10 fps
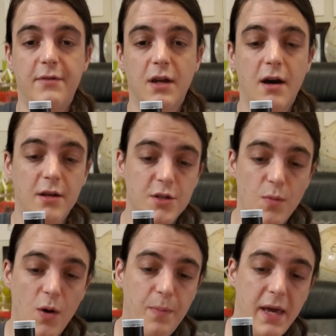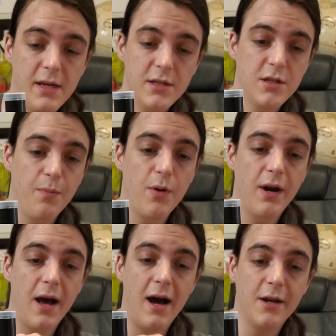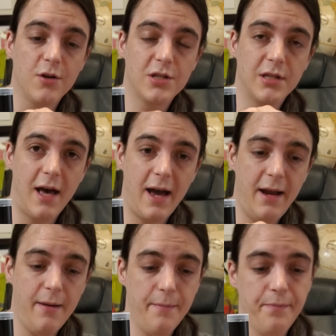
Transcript: to cut a small piece to put it on your slide,